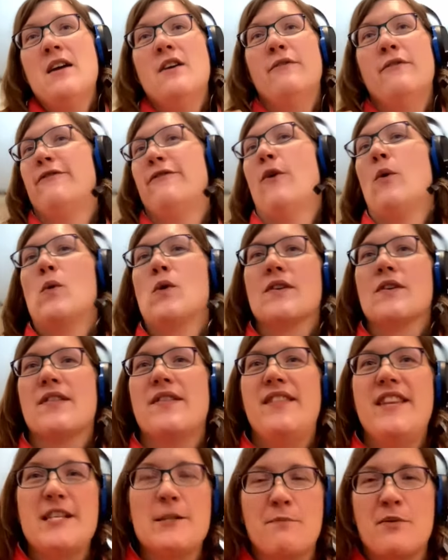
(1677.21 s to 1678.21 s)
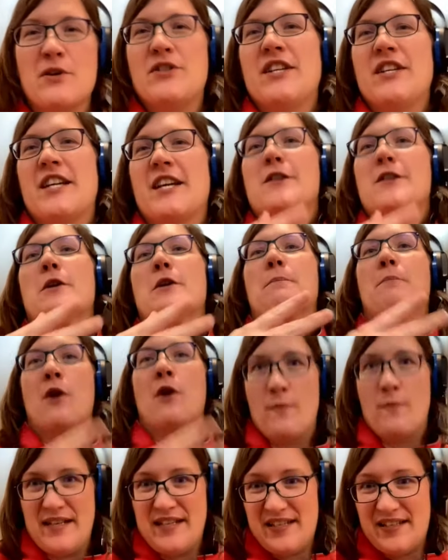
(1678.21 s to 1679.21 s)
for this particular
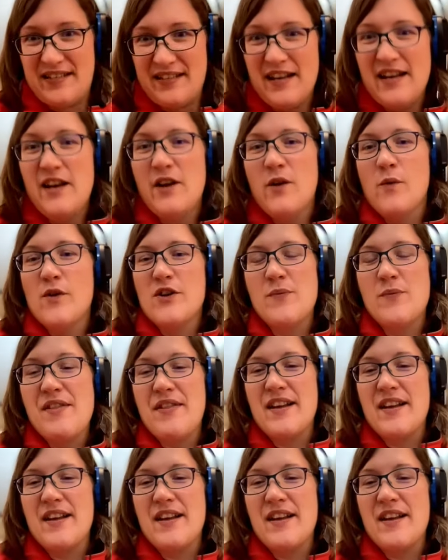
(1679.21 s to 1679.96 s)
purpose, which we